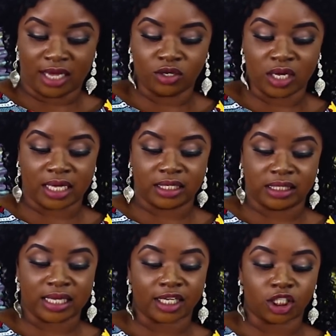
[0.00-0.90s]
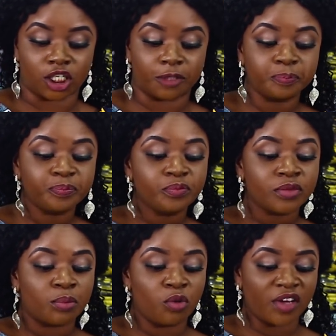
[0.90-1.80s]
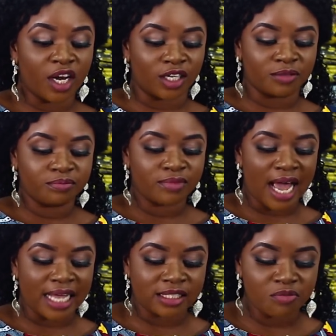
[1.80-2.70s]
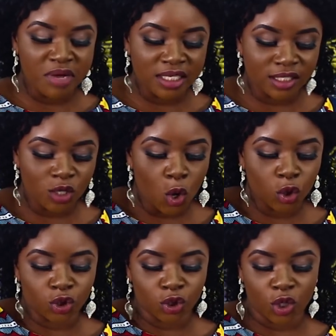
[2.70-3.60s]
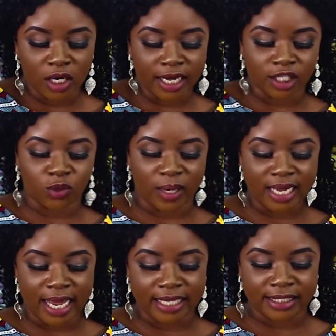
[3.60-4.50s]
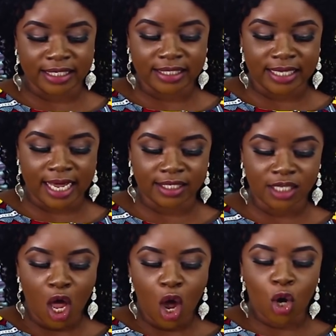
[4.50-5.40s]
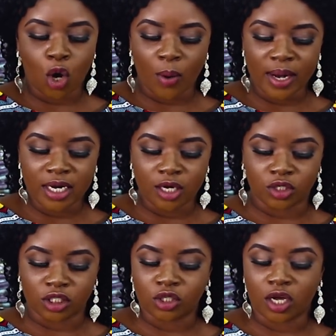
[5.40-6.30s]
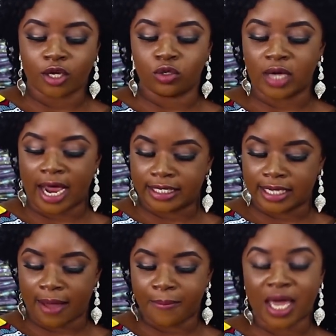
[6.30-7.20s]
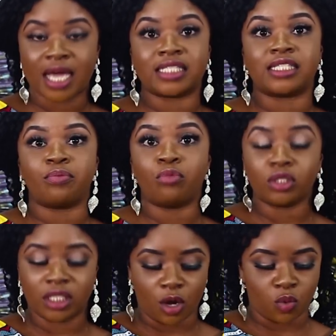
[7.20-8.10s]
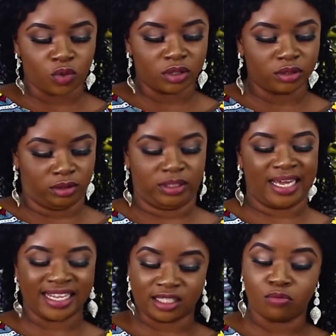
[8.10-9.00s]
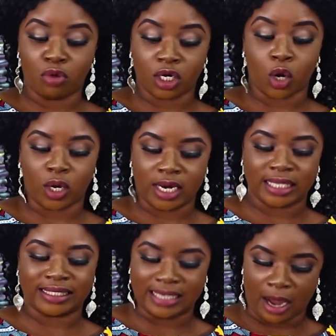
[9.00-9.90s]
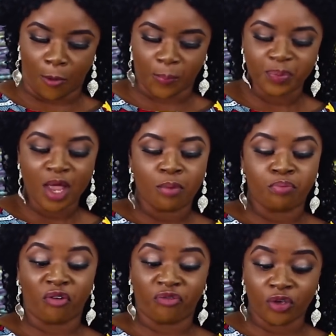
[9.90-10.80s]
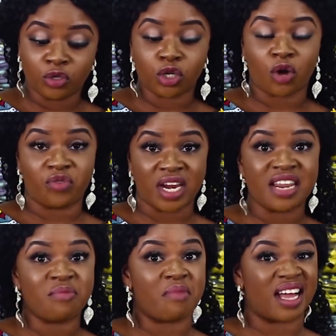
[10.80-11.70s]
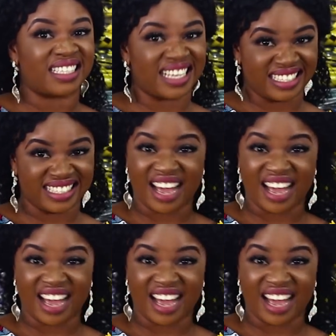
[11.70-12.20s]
I don't get this, actually. Moving on, at Miss Ojuloge 2018 says, going nude is not a good idea because the model will get money on it now. But future really matters.